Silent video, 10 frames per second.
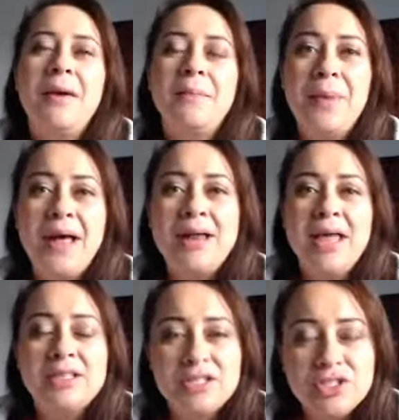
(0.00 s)
but
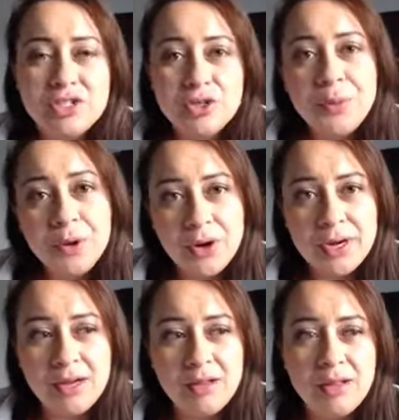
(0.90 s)
it's super
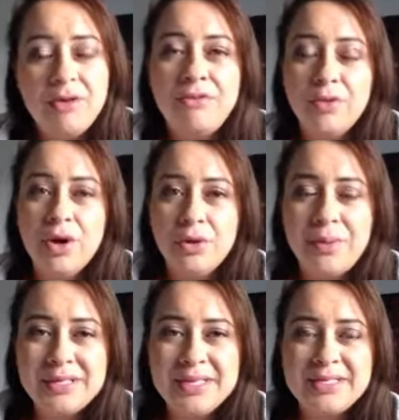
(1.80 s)
critical for your
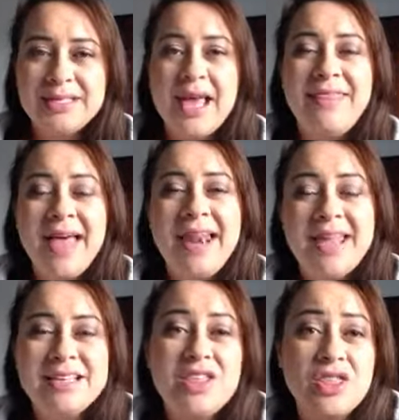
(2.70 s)
business, and that
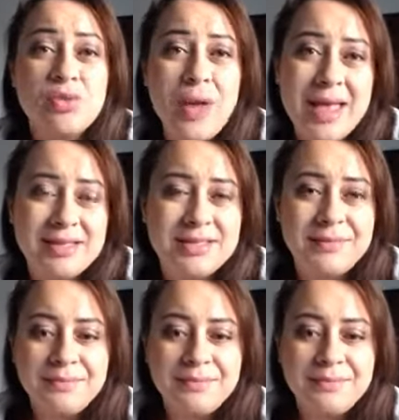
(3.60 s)
is threats.